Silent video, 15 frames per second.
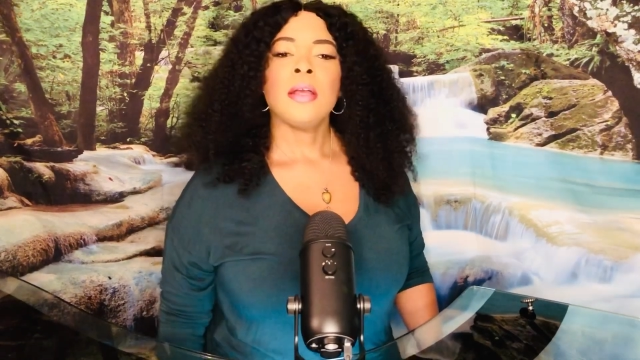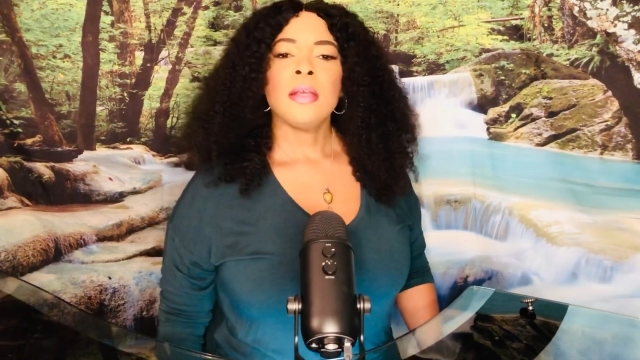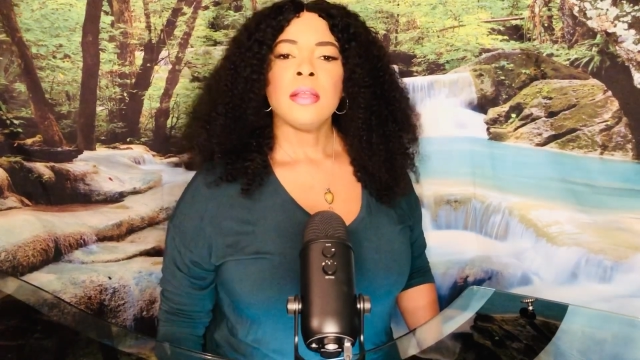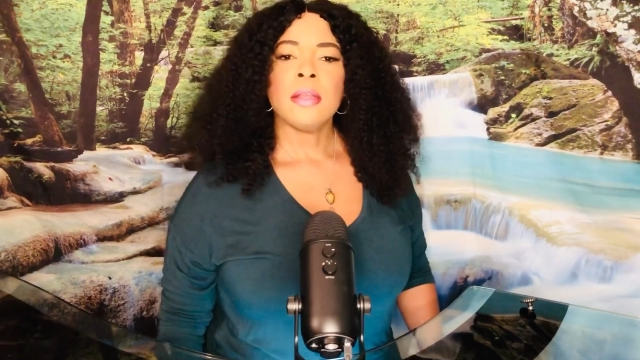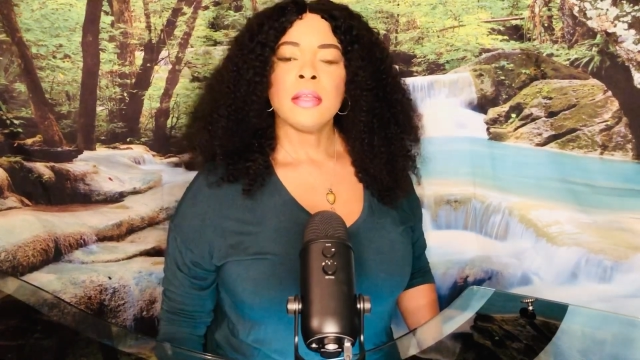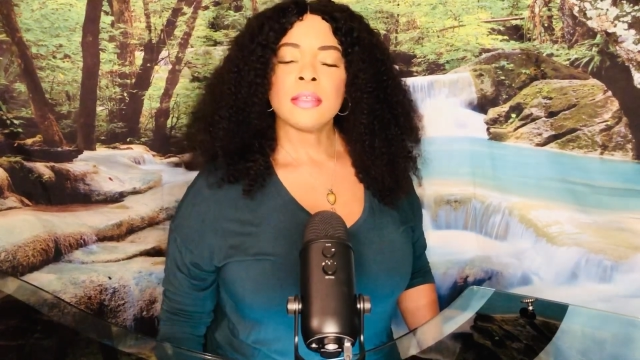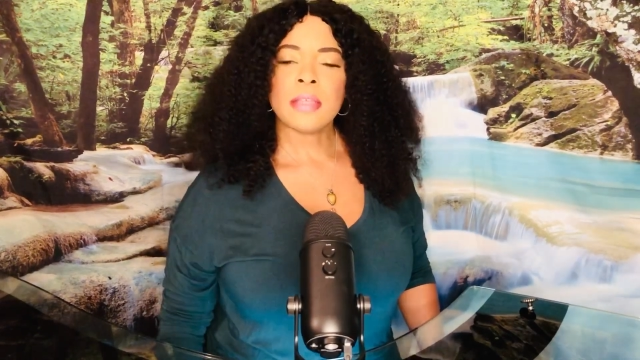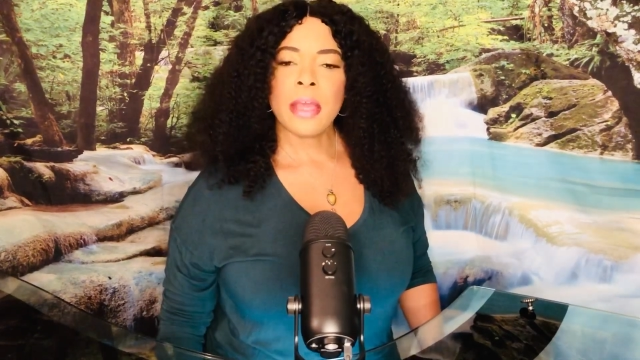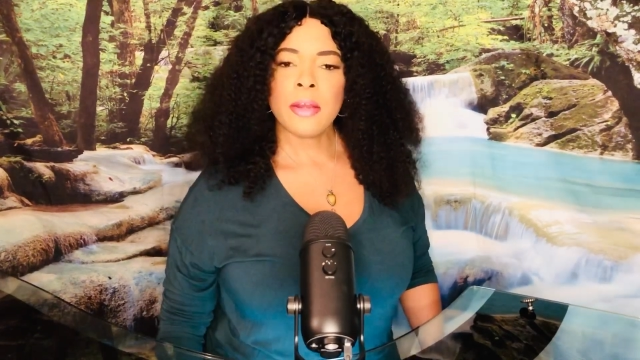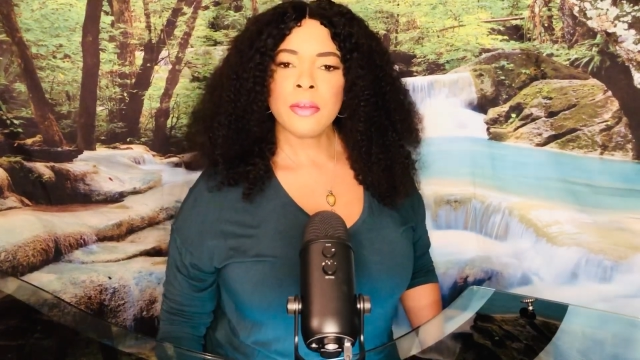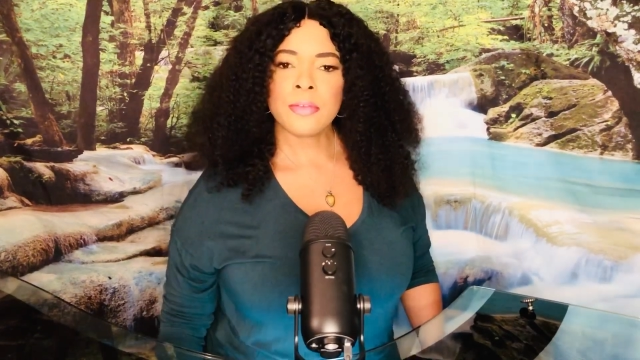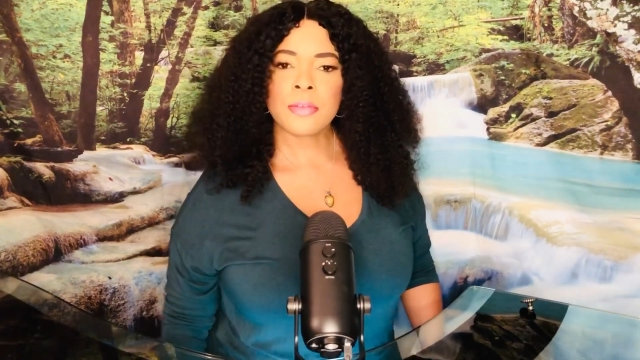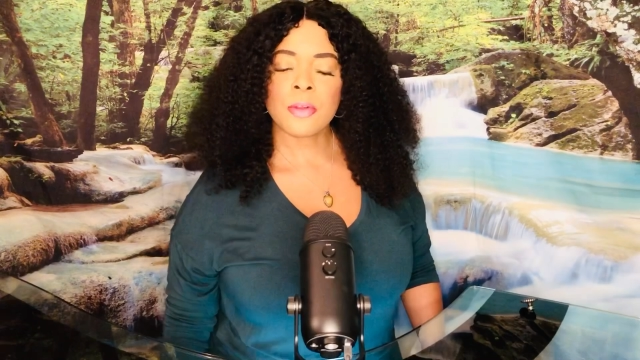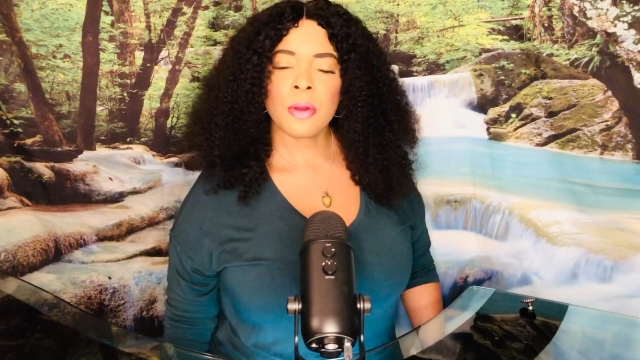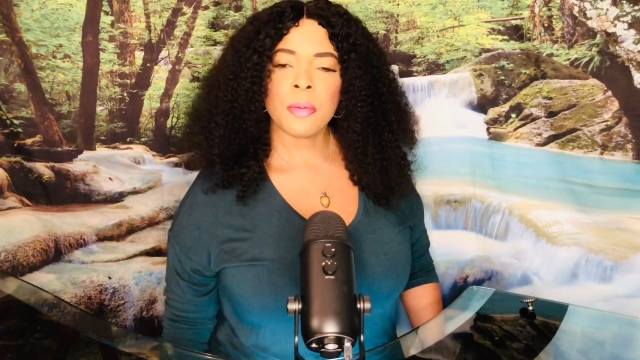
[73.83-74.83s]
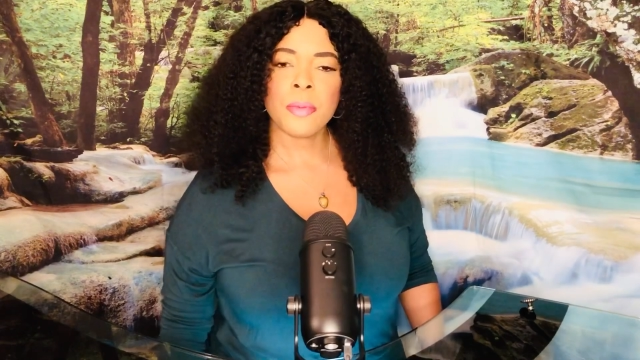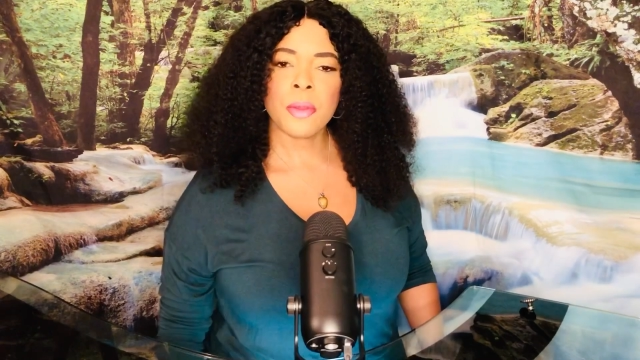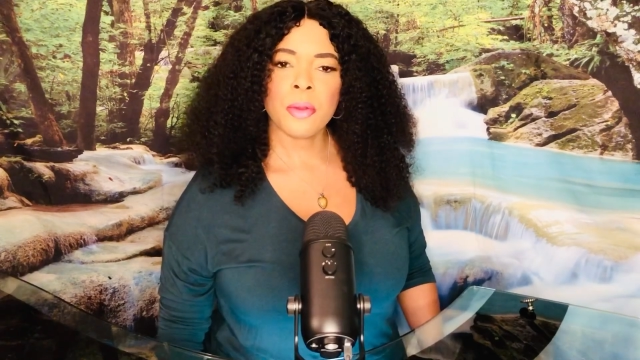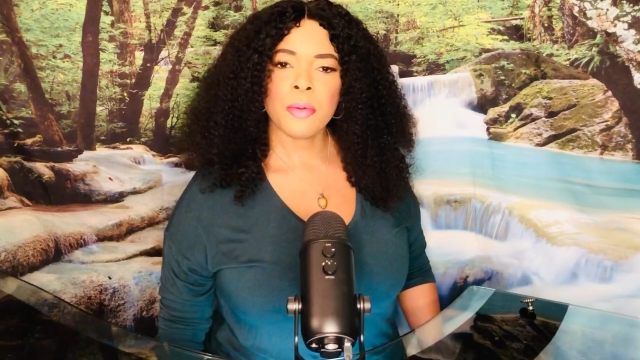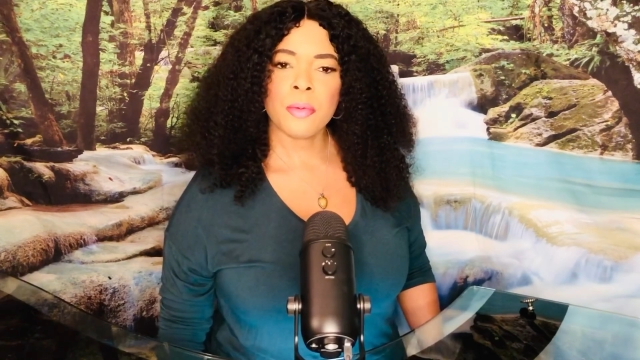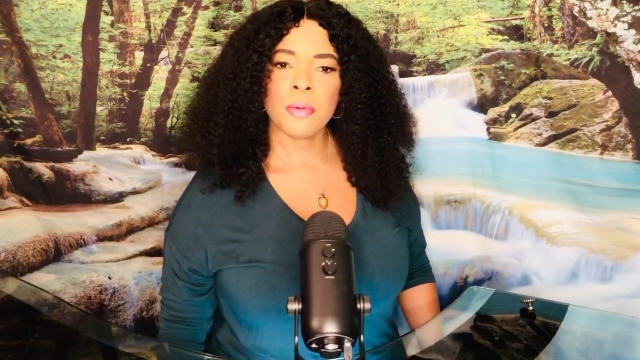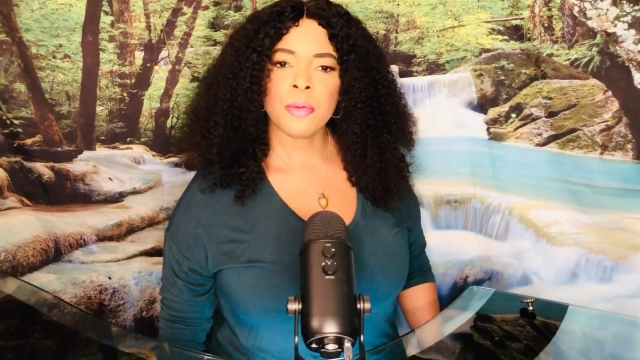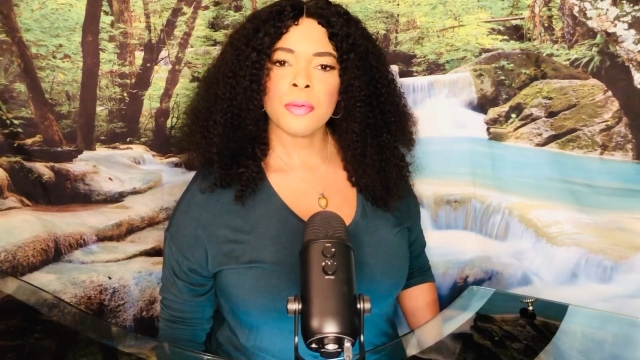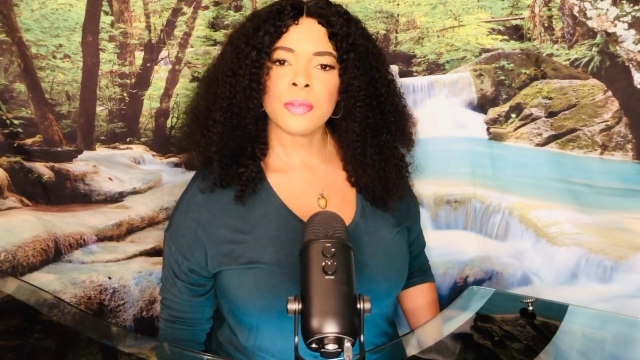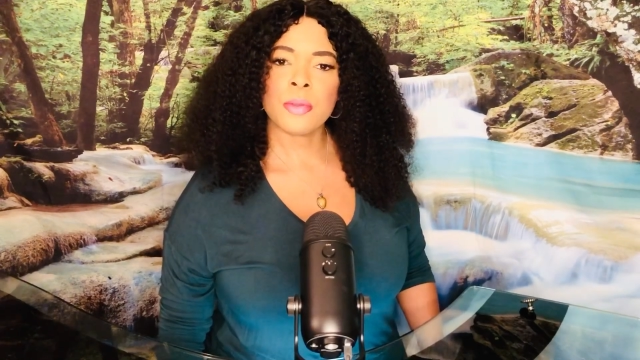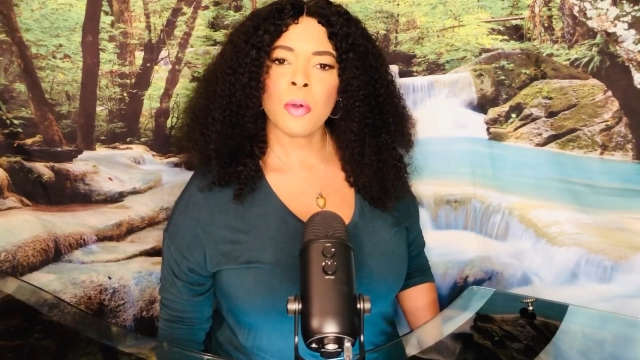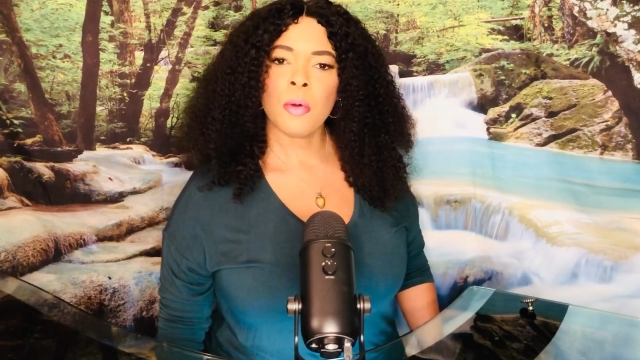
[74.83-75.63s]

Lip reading: The sign of Scorpio rules